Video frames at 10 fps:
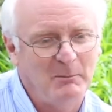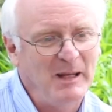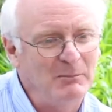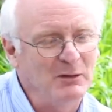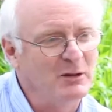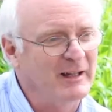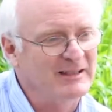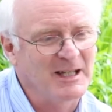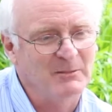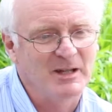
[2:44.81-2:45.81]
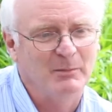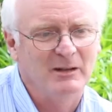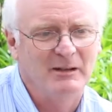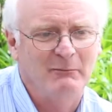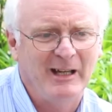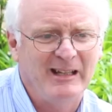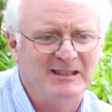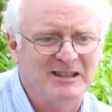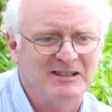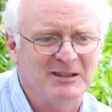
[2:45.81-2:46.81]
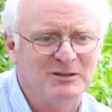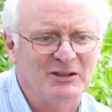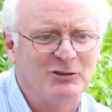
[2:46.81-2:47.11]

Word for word: People look at some of the building rating systems